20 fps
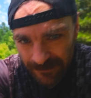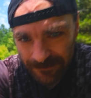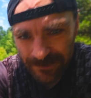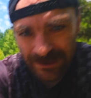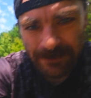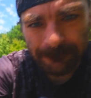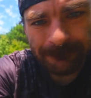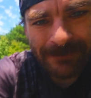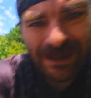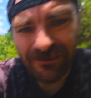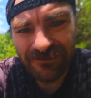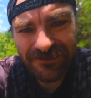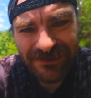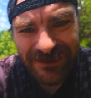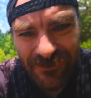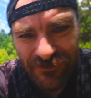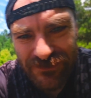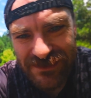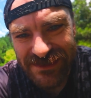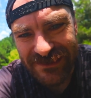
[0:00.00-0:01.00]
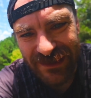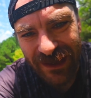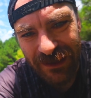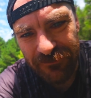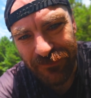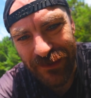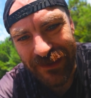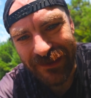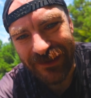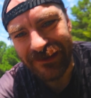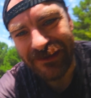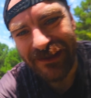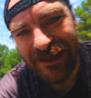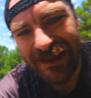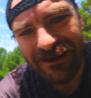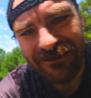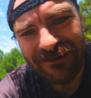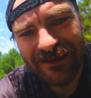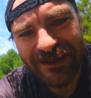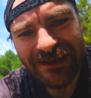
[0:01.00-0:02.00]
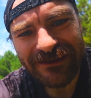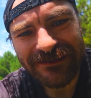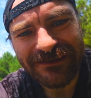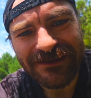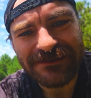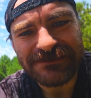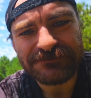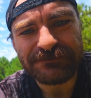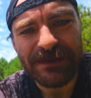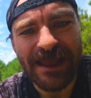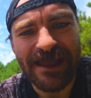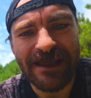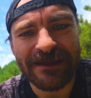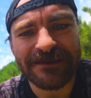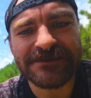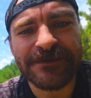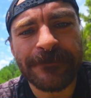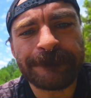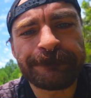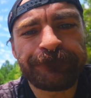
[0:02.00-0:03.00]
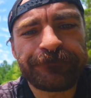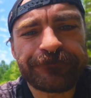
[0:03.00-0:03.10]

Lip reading: The amount of stuff I can carry in these bags